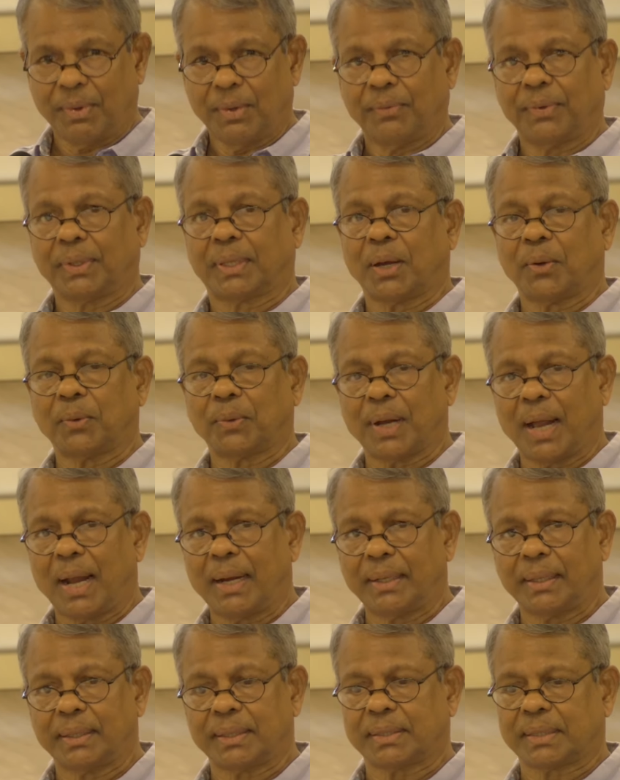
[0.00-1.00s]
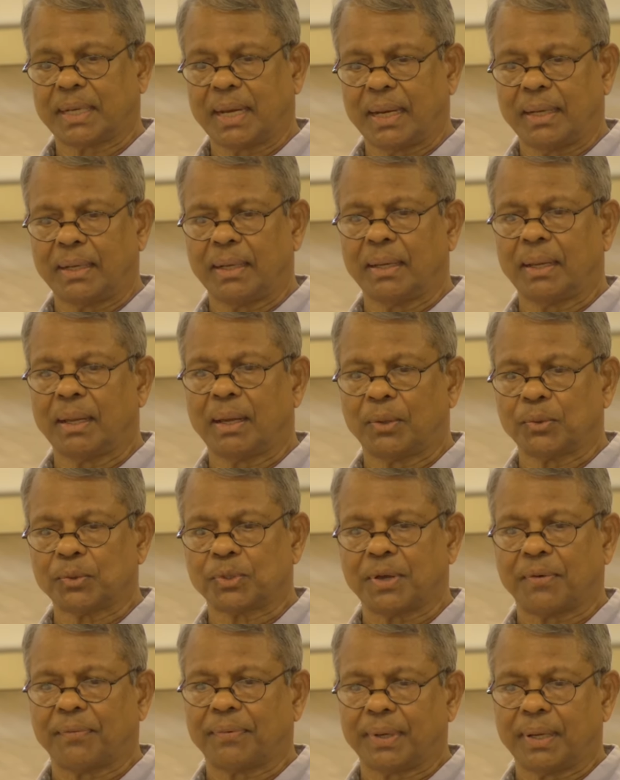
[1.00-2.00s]
Without understanding how
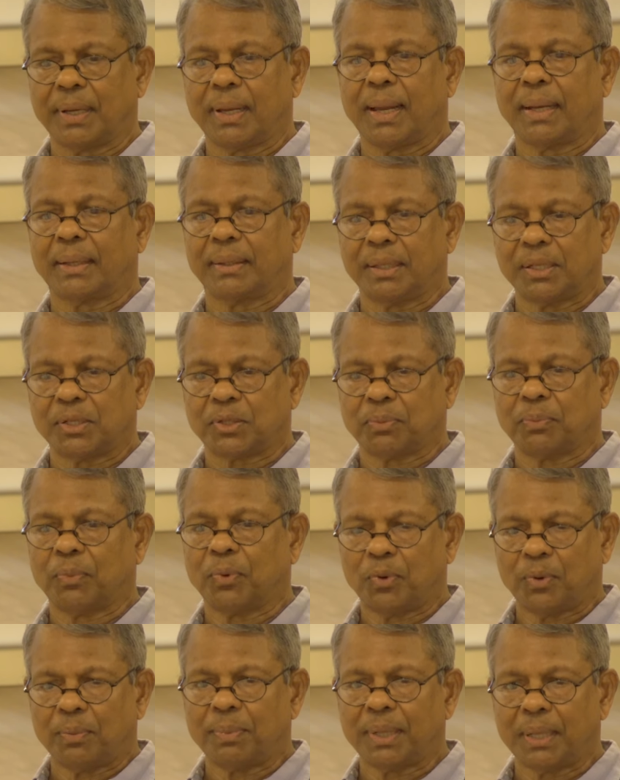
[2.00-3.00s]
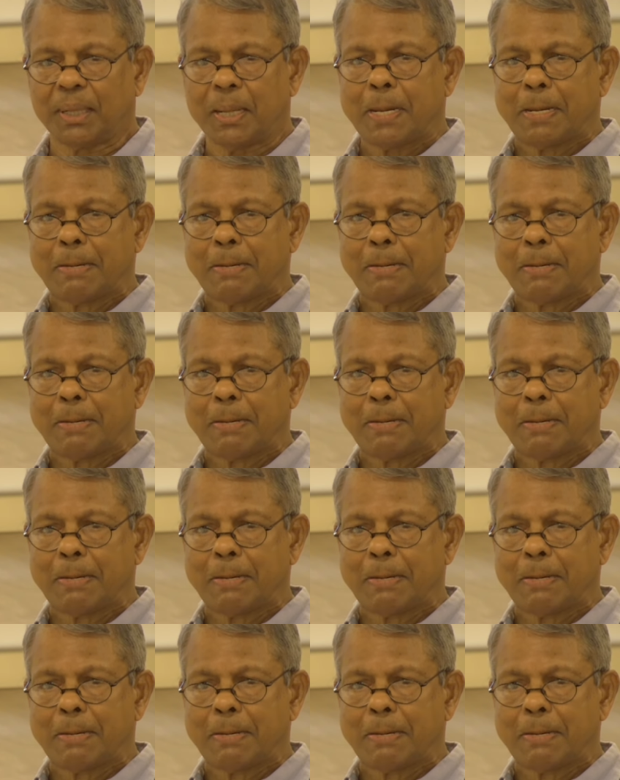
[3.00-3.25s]
suffering at this moment,